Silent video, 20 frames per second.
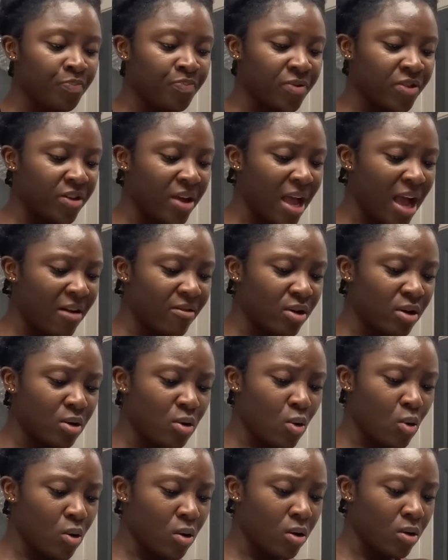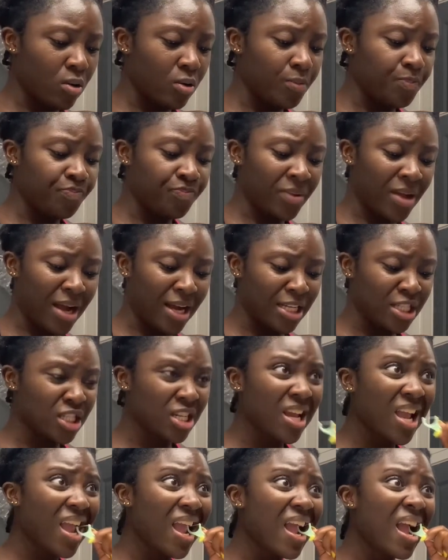to have good oral
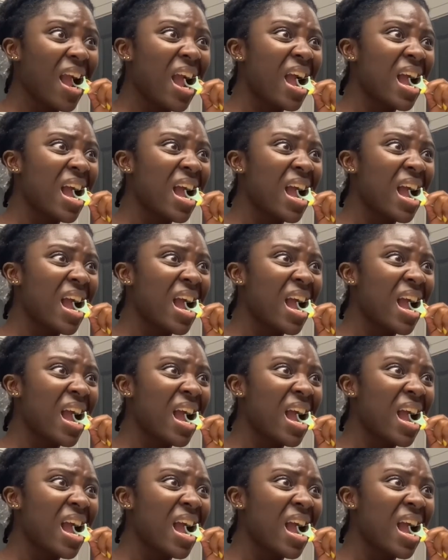hygiene,